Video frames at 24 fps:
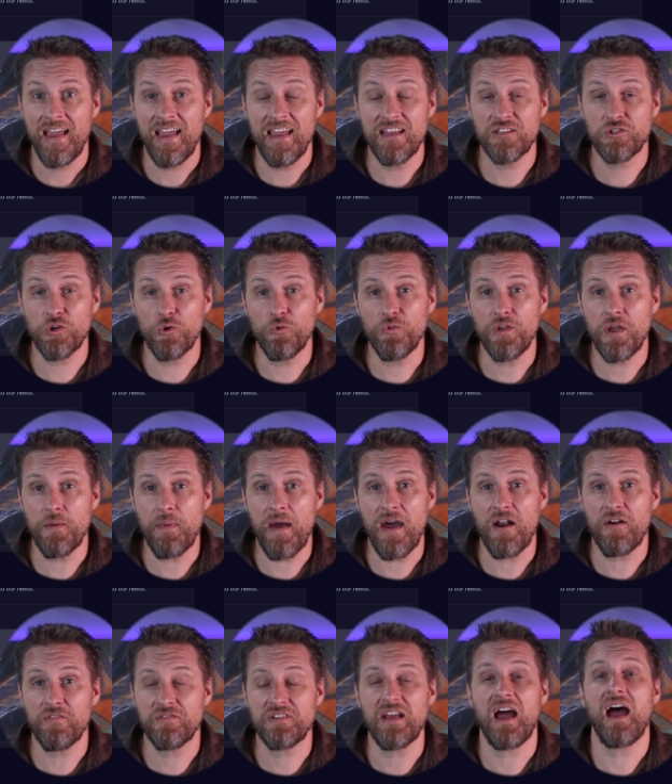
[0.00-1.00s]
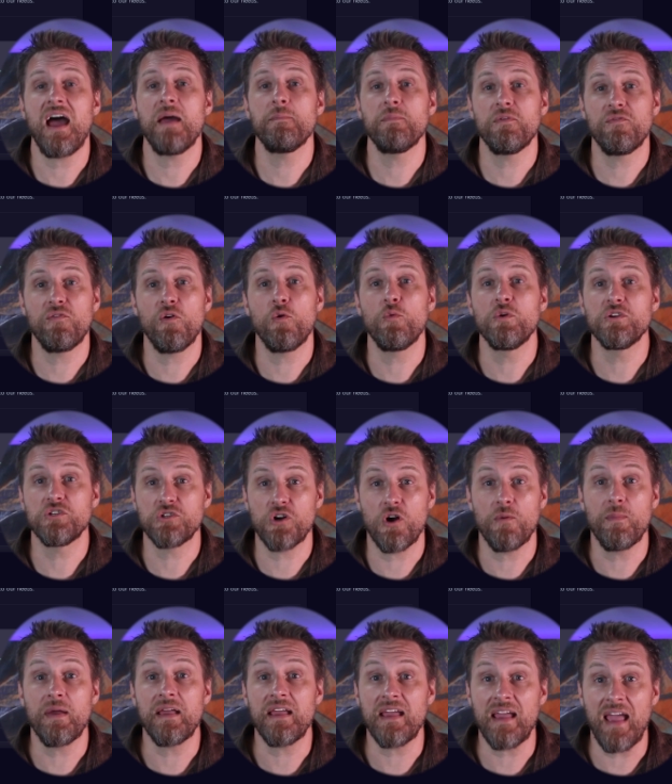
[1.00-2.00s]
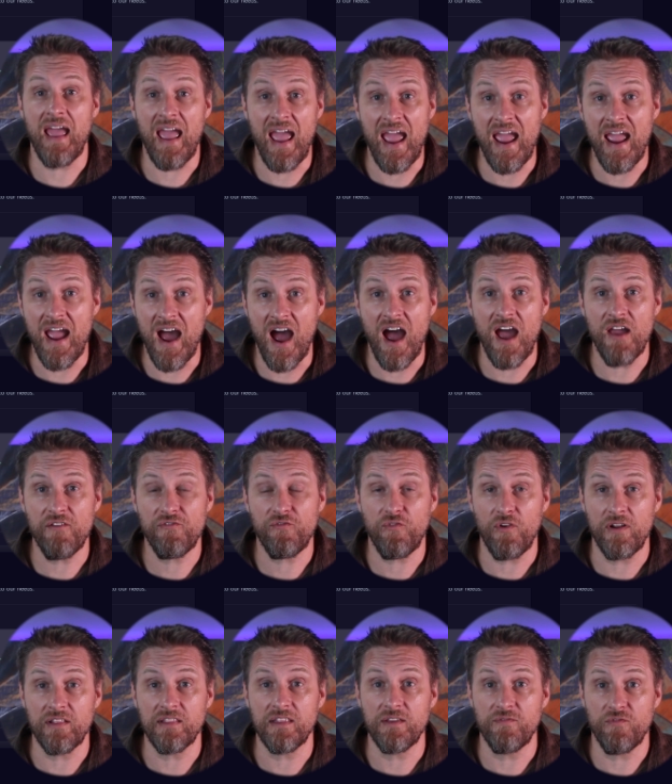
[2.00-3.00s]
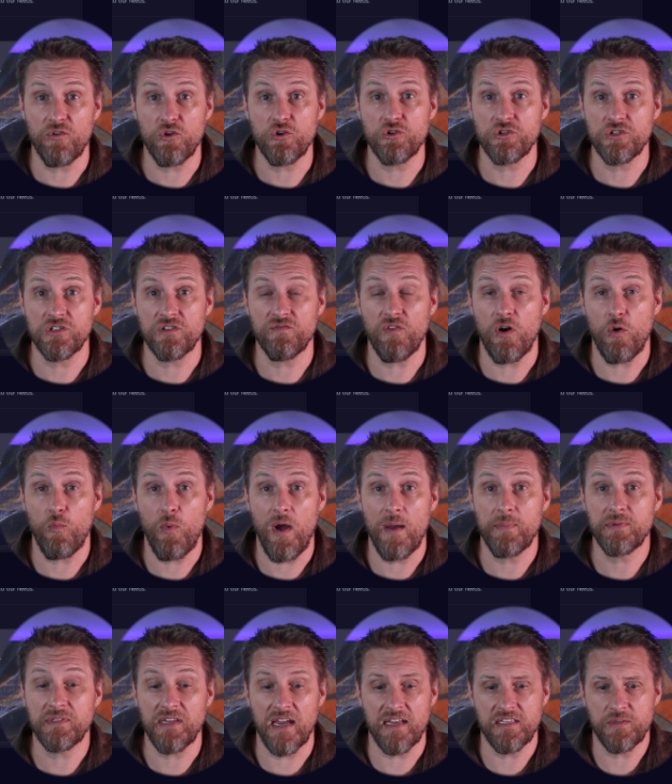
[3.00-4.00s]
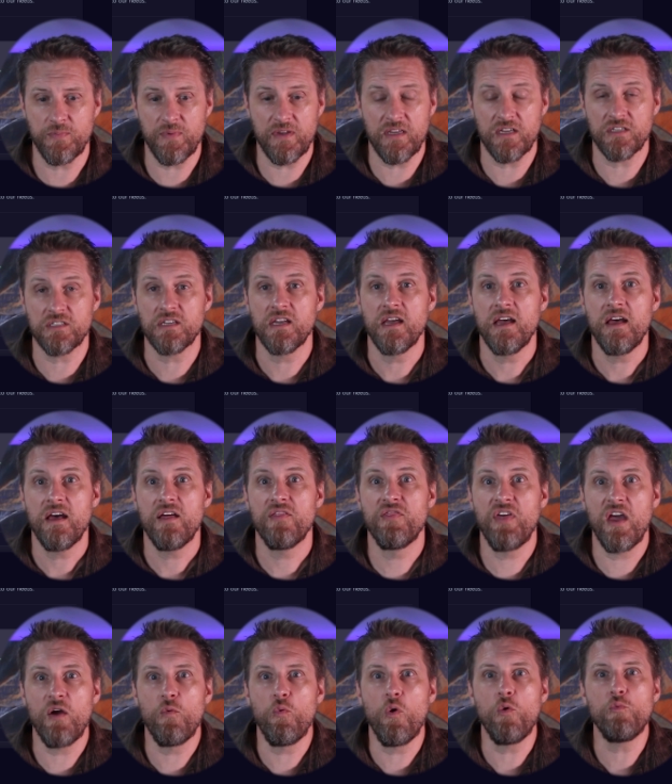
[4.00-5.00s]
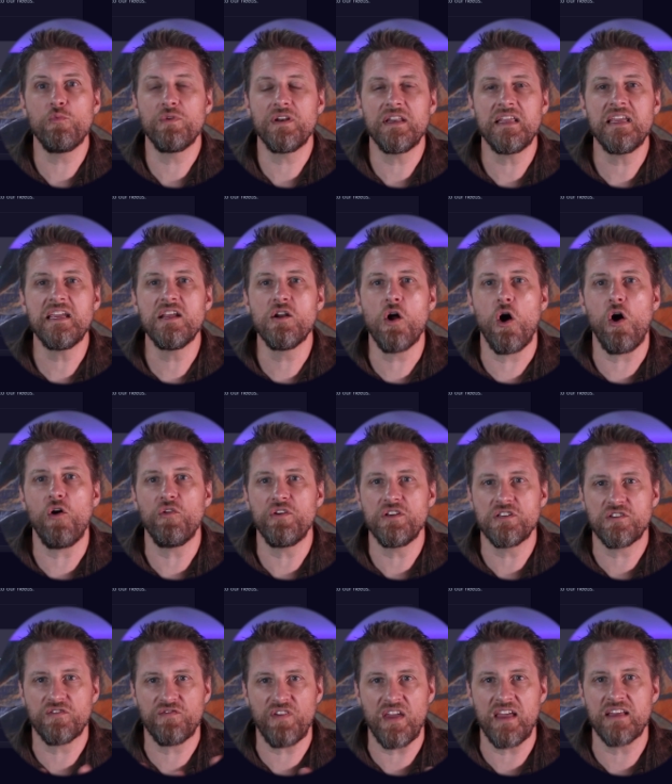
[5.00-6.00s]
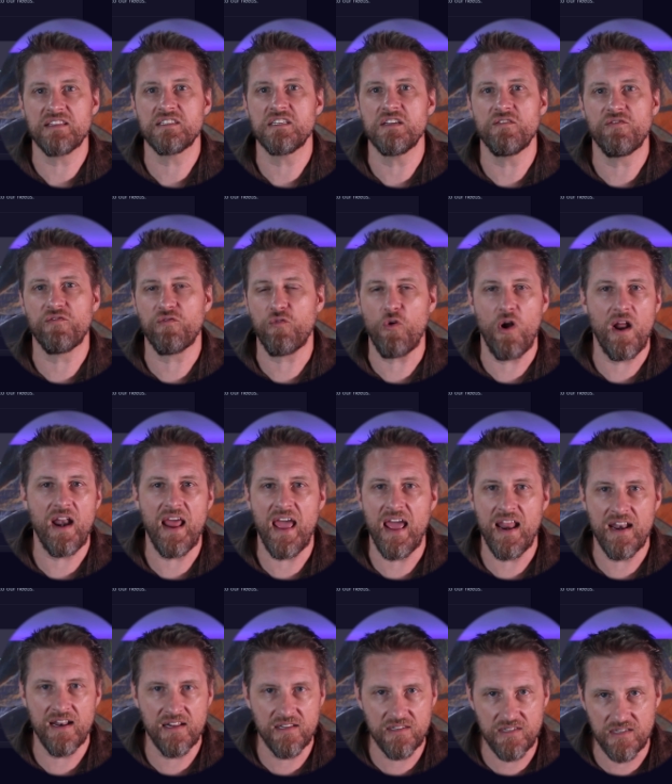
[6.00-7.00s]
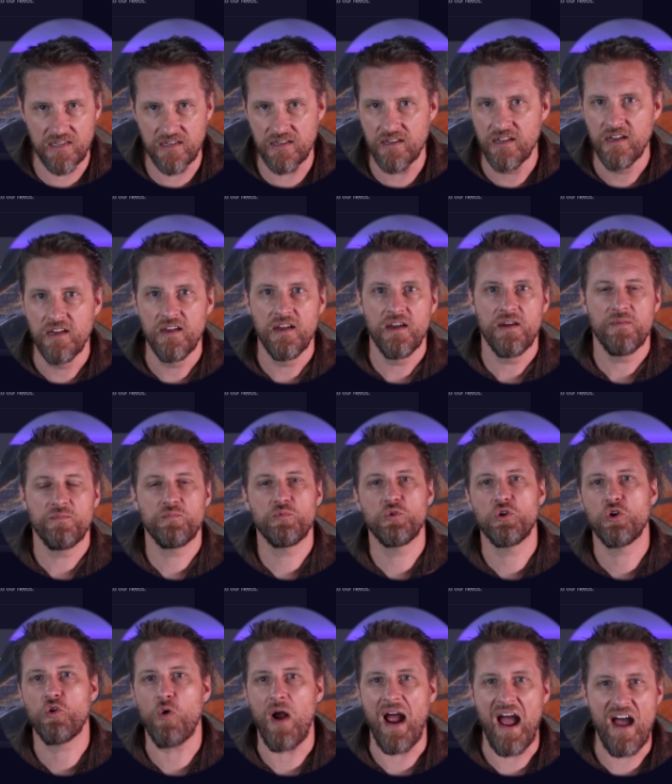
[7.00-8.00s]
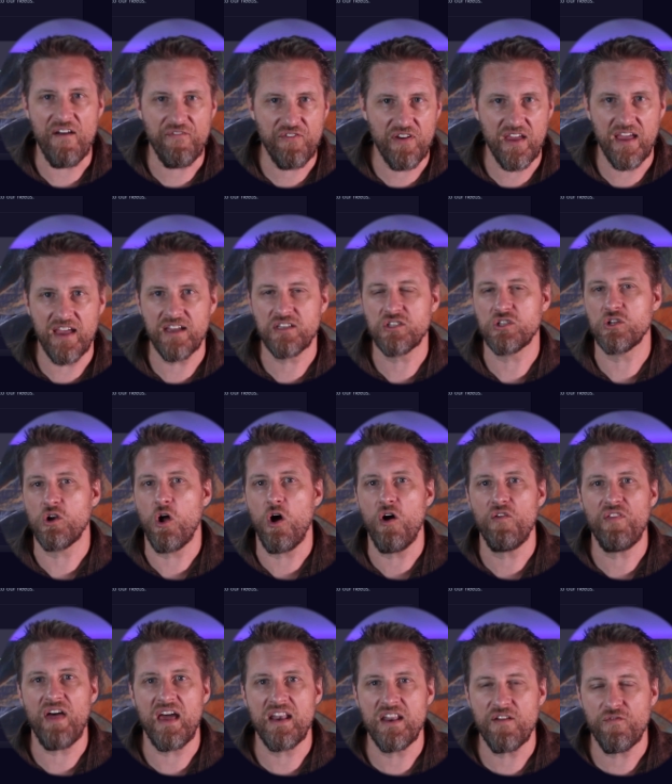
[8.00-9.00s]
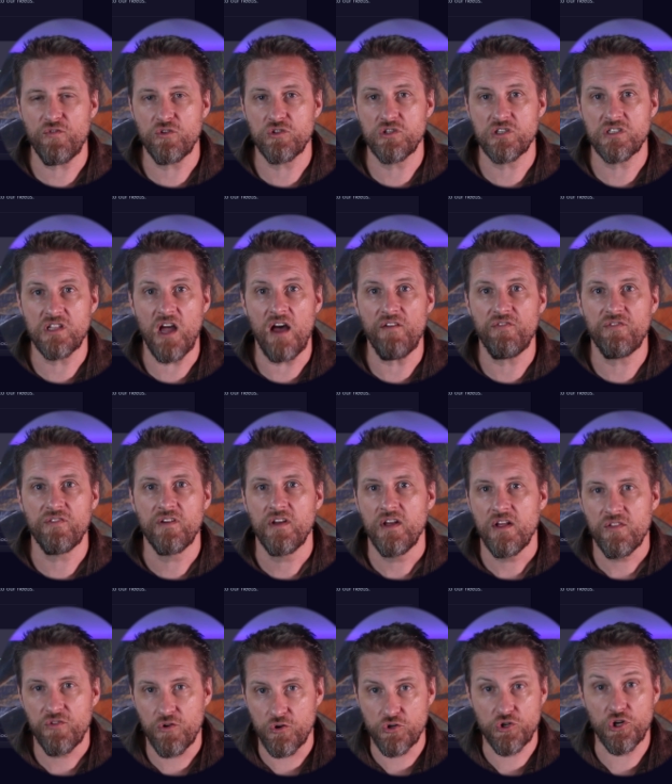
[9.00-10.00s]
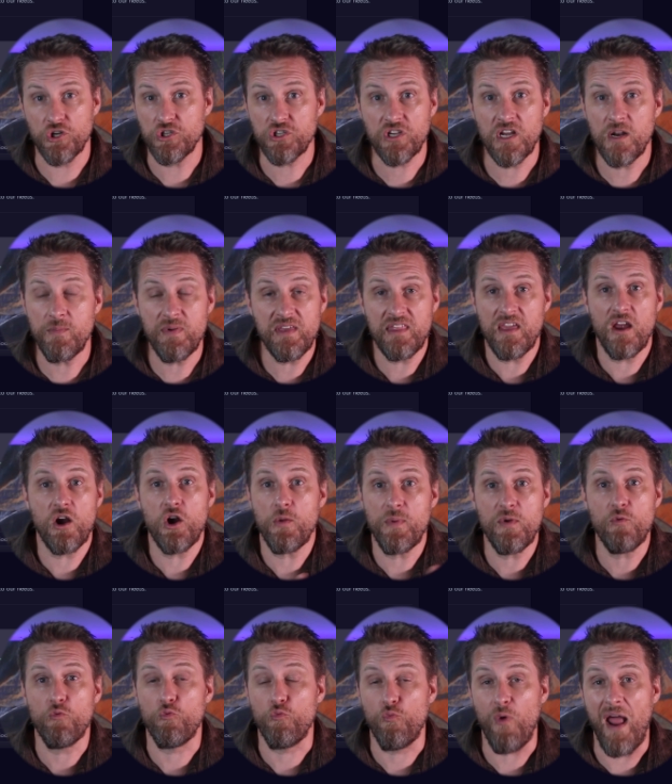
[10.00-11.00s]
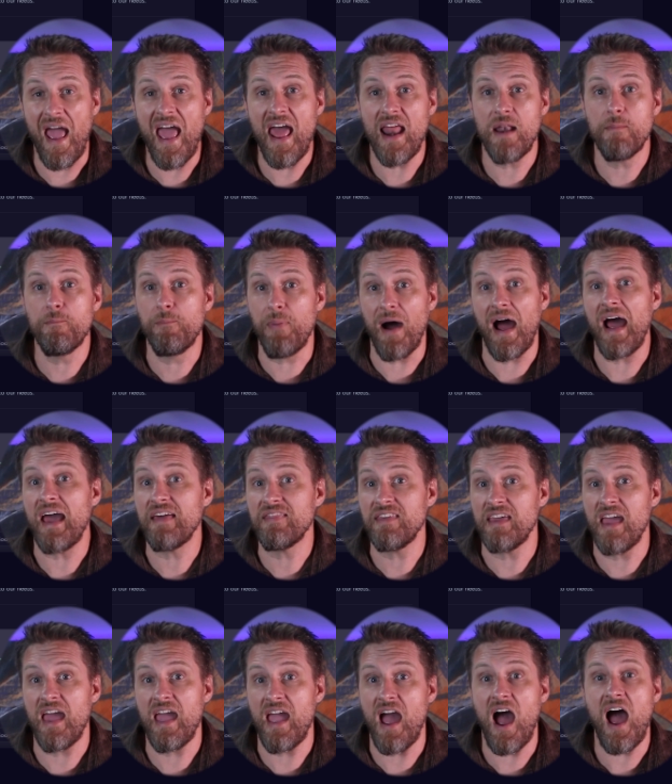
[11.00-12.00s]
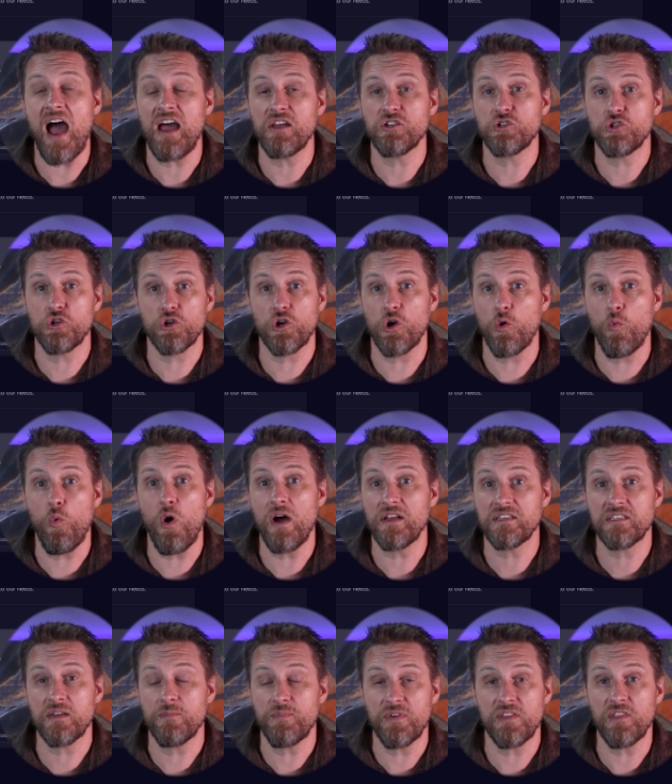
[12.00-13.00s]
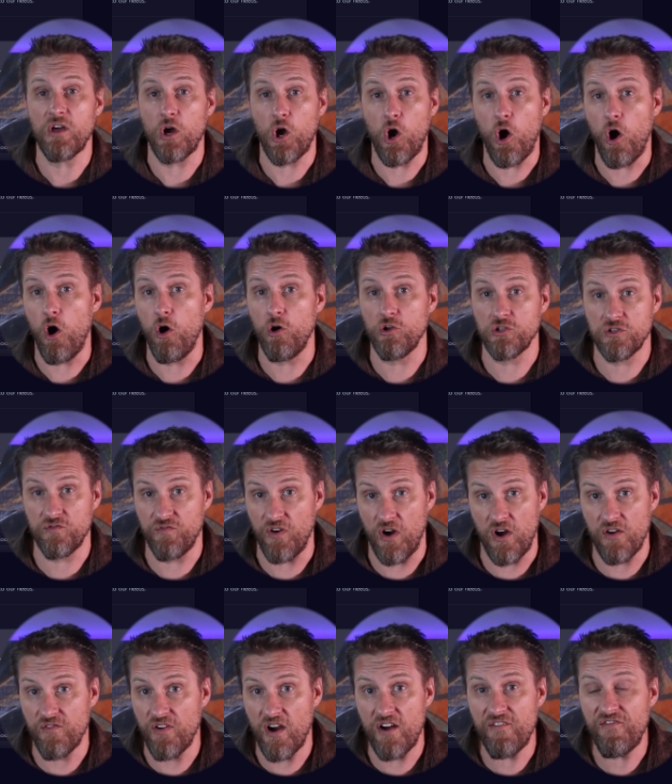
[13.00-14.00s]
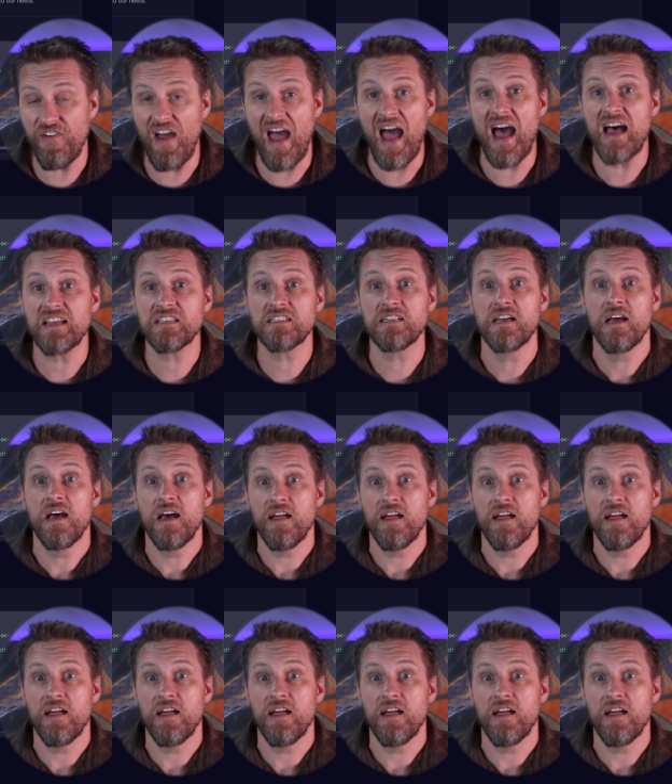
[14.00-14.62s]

it's only a matter of time before we start making AI friendly versions of our websites because they won't need all these fancy front ends and graphics and all that different stuff. They're just going to be there to be read by the AI. So you're going to want something that calls very, very fast,